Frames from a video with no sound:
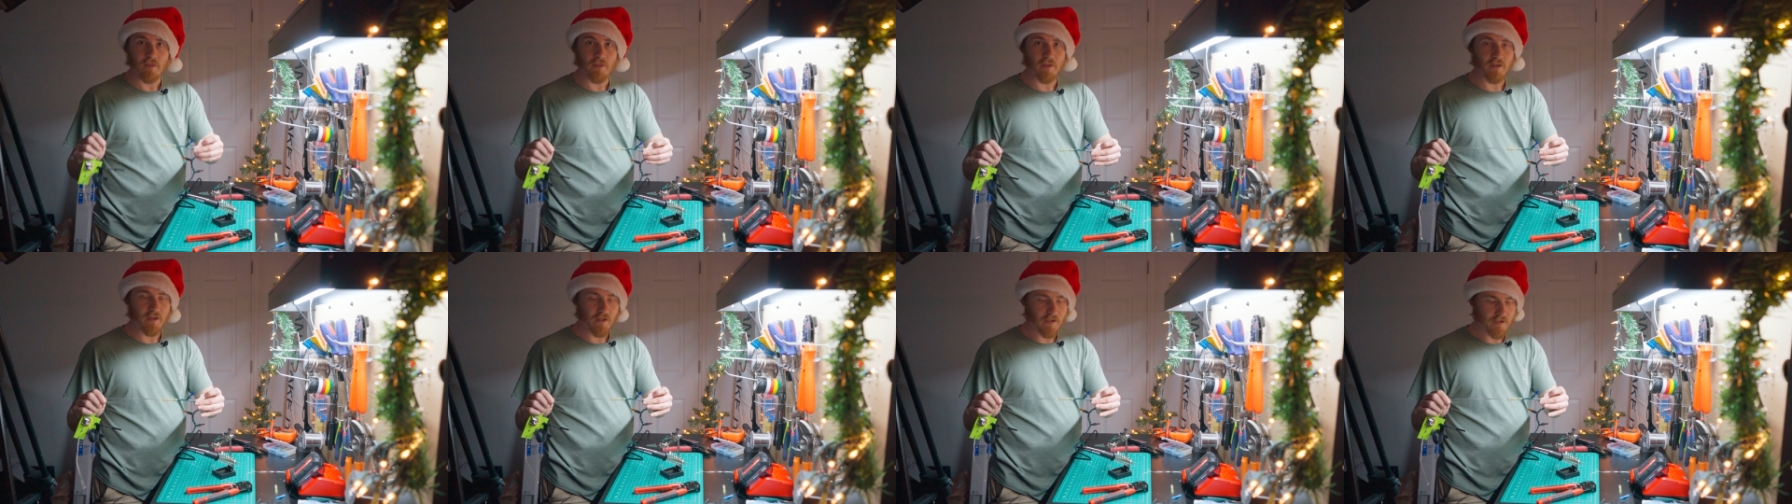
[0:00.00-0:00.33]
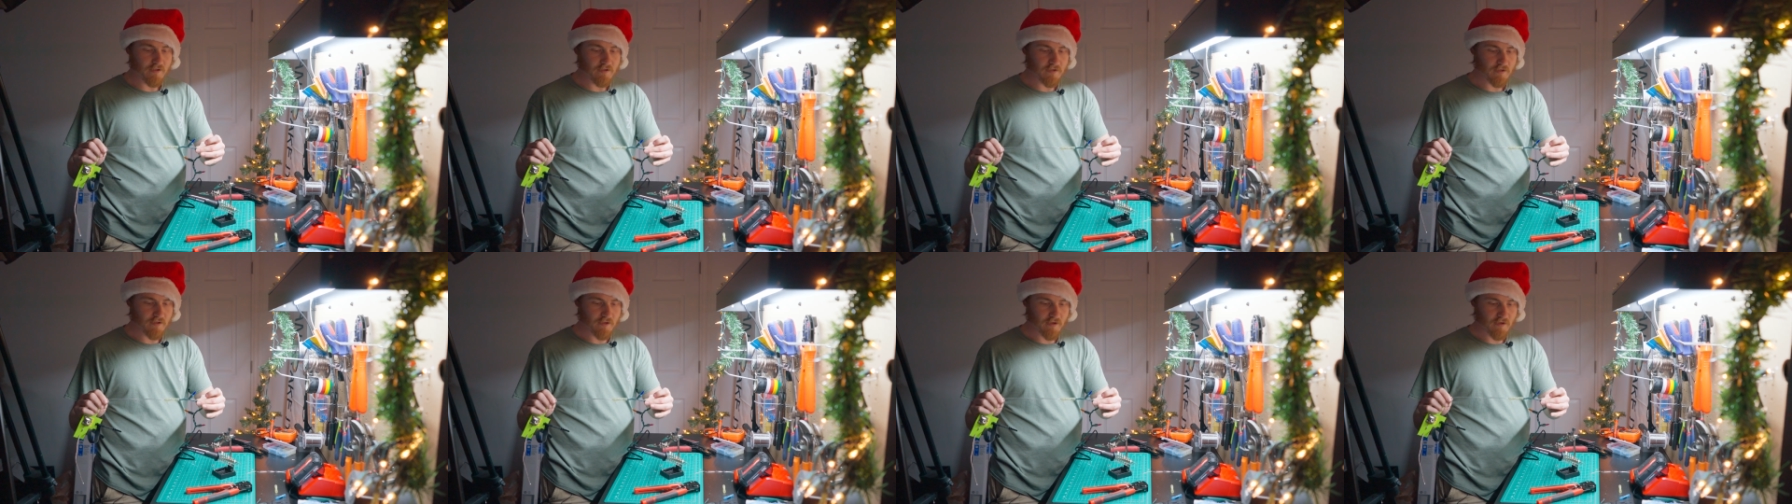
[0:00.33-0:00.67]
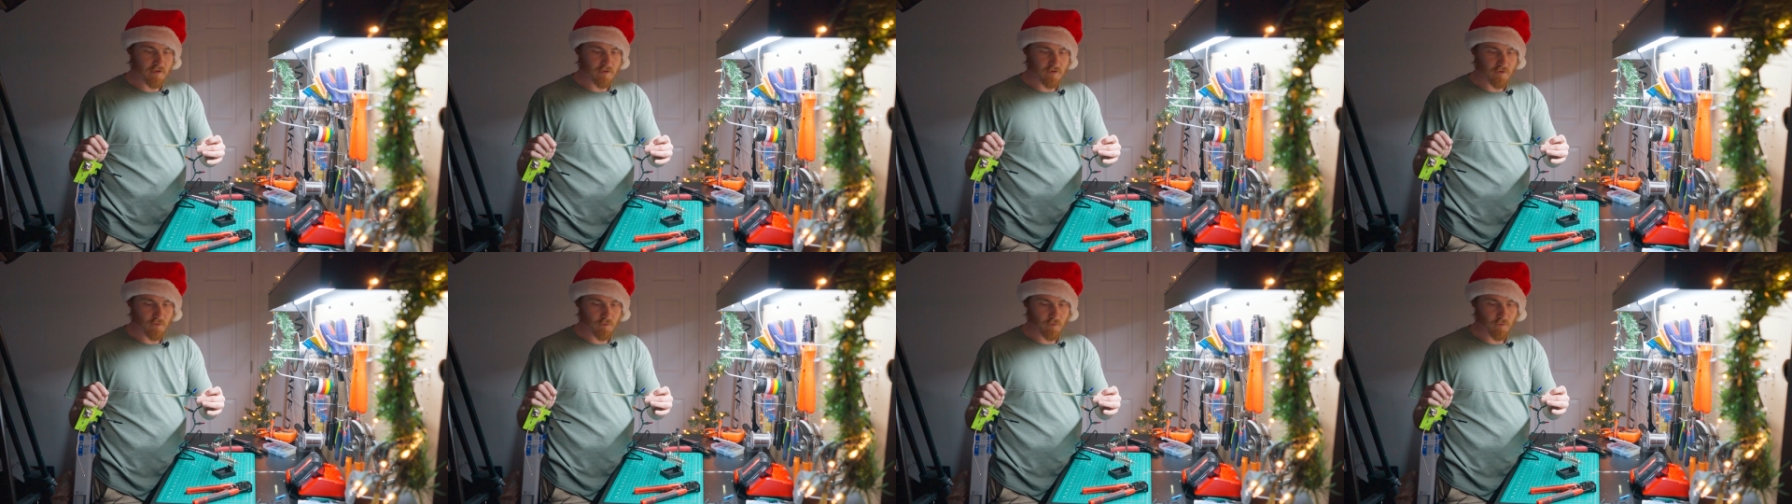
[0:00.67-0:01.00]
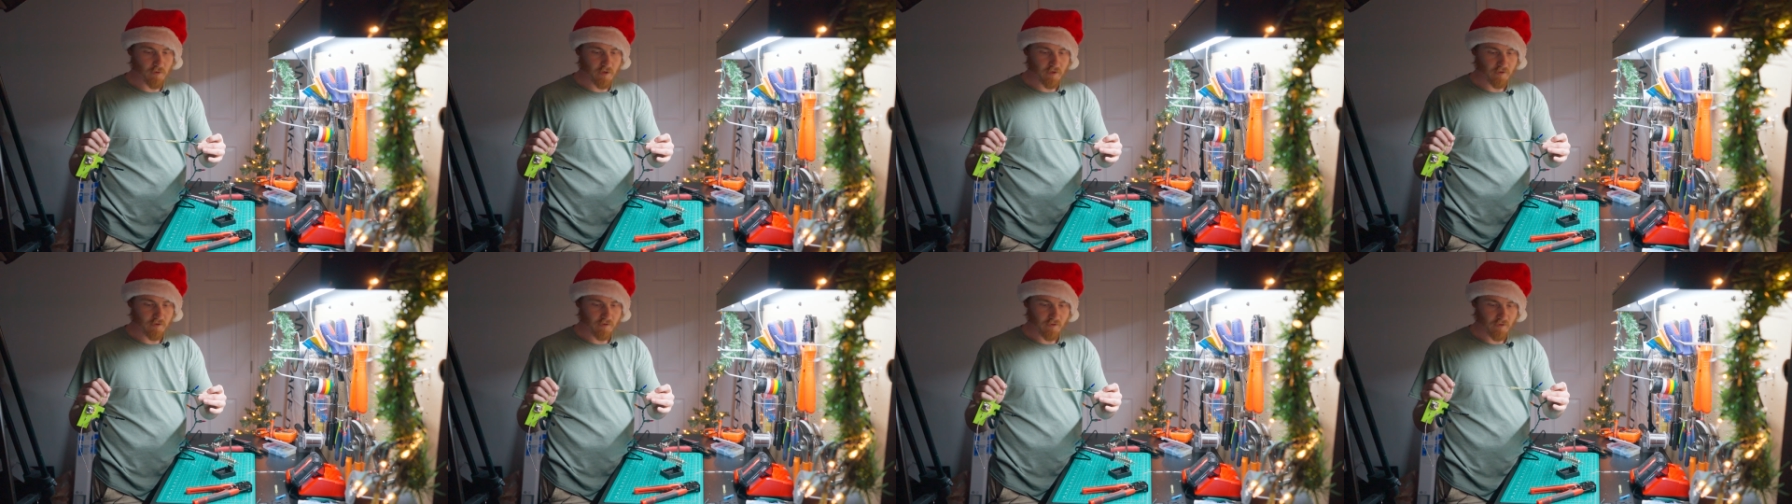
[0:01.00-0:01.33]
This is
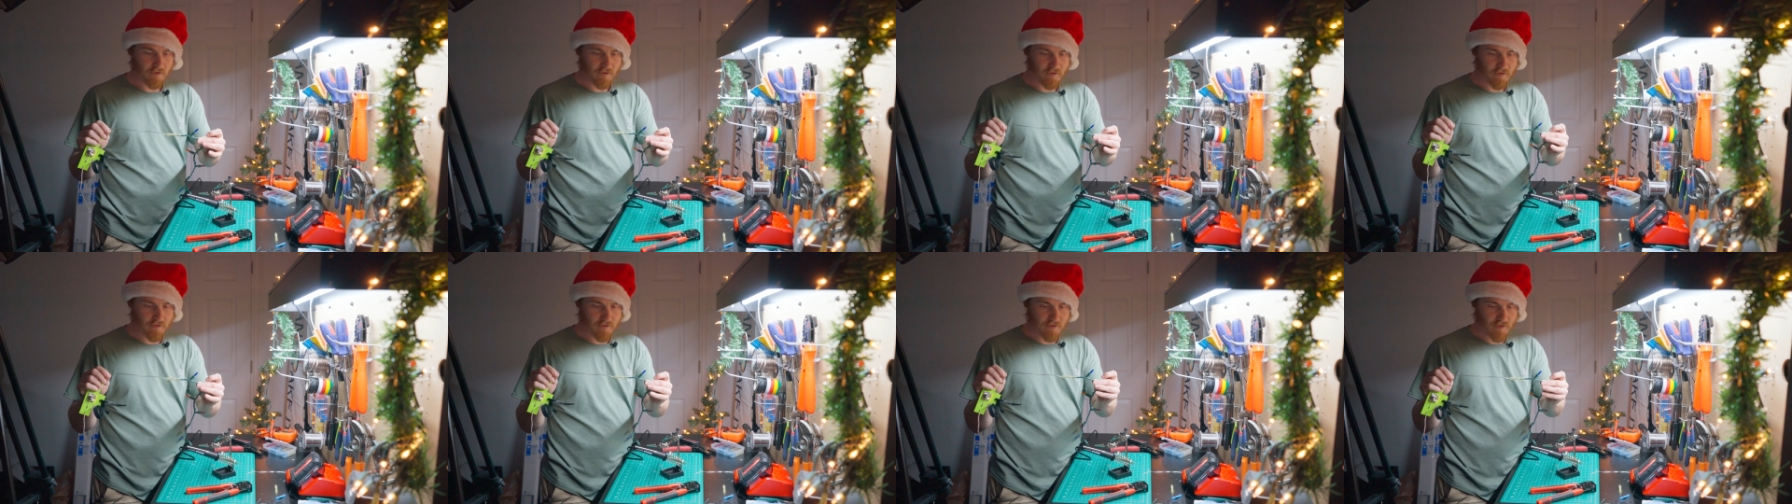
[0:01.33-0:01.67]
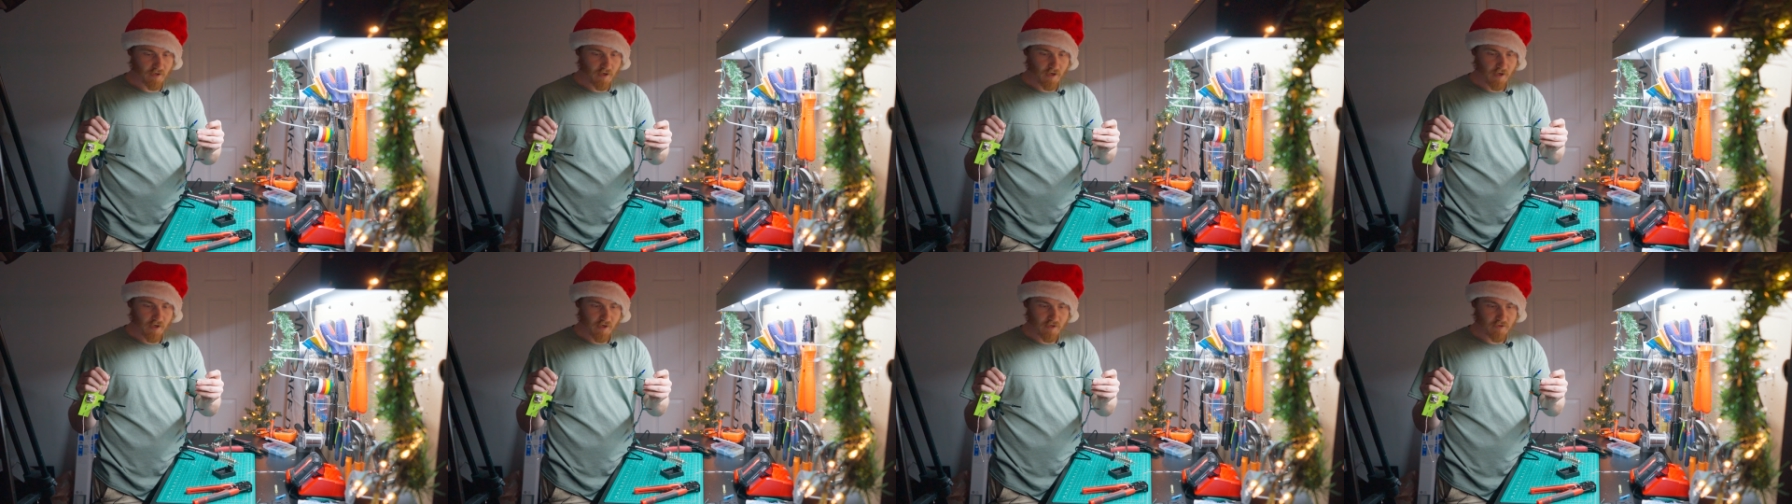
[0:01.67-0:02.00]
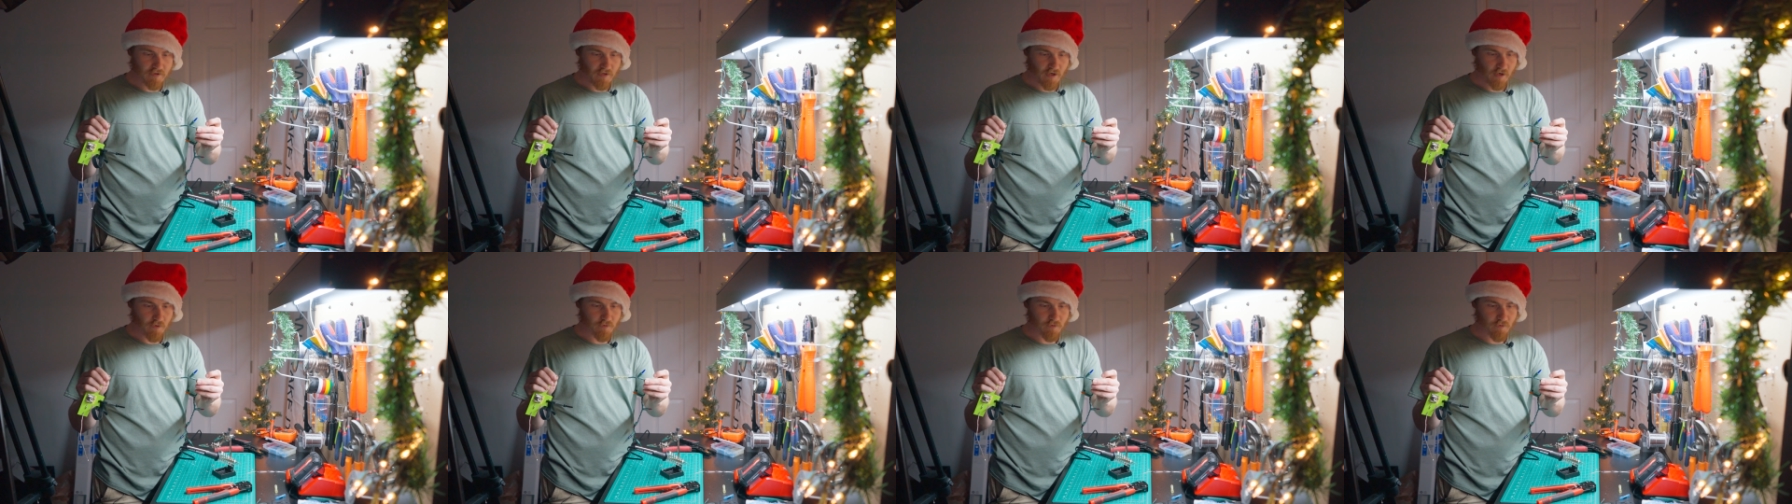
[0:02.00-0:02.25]
what the sides